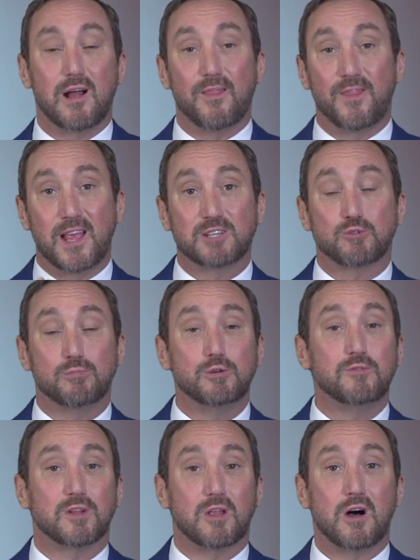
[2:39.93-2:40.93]
things will move
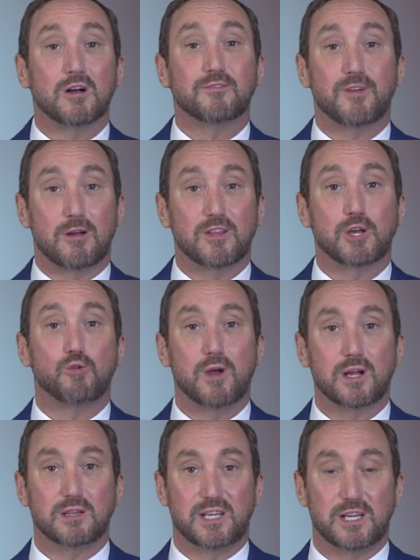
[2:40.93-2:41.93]
along fairly
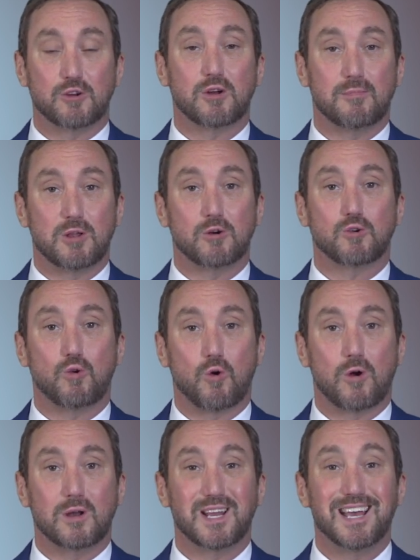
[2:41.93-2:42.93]
quickly in criminal
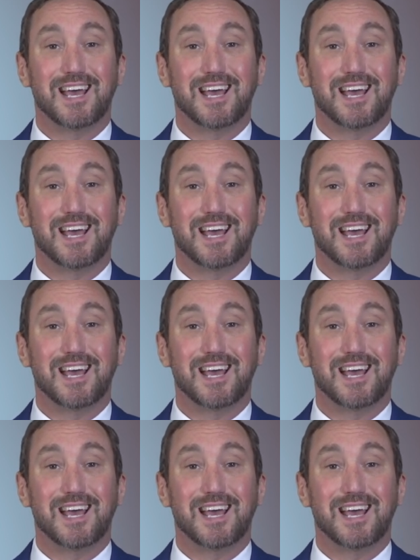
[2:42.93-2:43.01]
court